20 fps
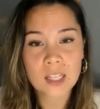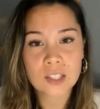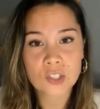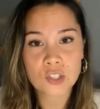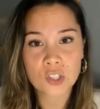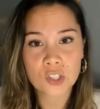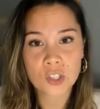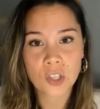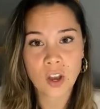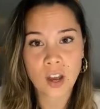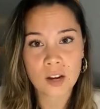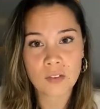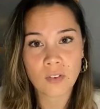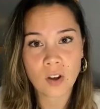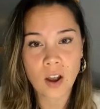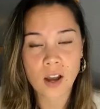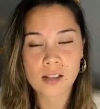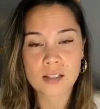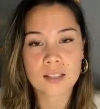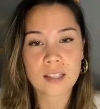It's just kind of
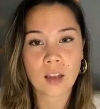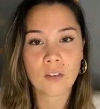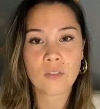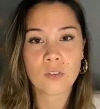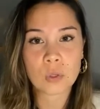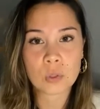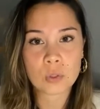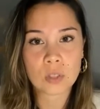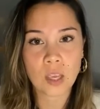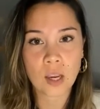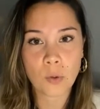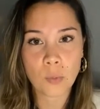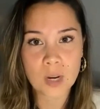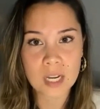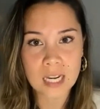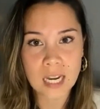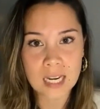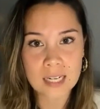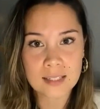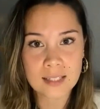us that feels like
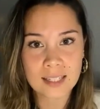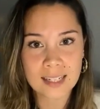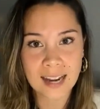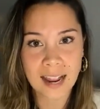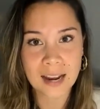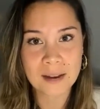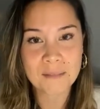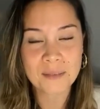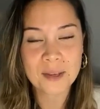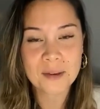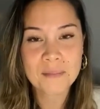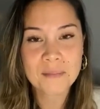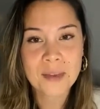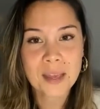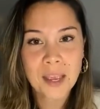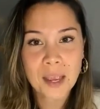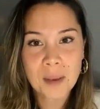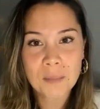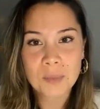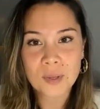we need to name them,
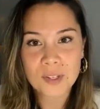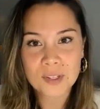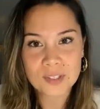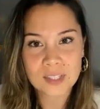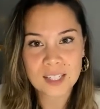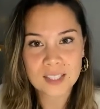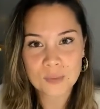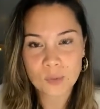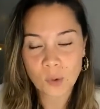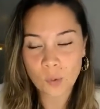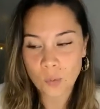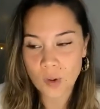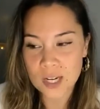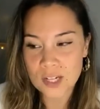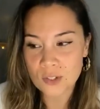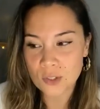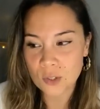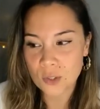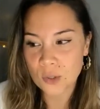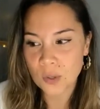because that's what
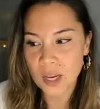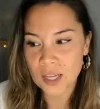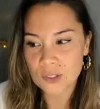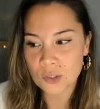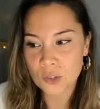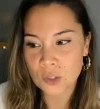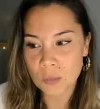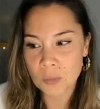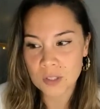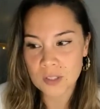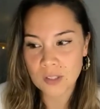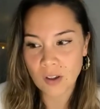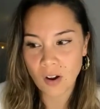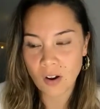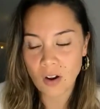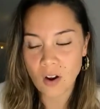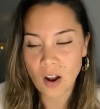we do as humans.